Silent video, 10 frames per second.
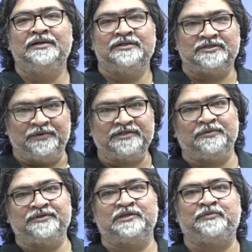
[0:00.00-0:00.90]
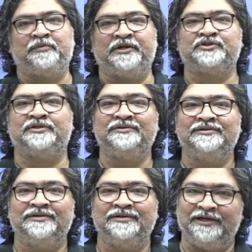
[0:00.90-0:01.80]
civil services preparation
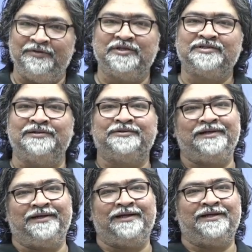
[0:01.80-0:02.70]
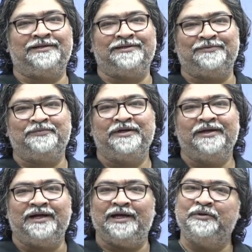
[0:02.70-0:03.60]
in this country, and
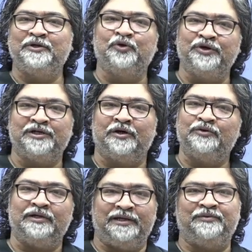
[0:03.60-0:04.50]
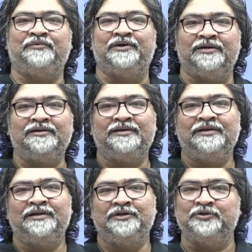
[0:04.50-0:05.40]
I have been going around everywhere
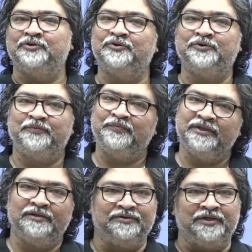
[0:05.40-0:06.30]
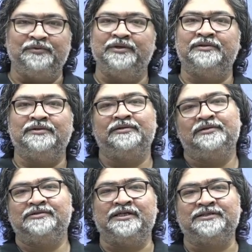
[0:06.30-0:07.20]
to deliver
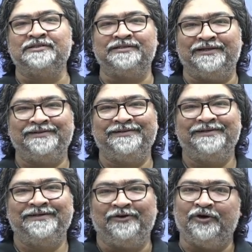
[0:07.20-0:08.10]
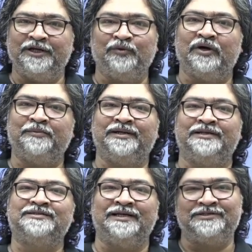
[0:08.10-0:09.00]
sessions there on environment
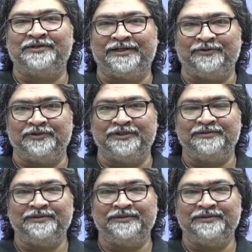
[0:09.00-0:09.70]
and science and technology.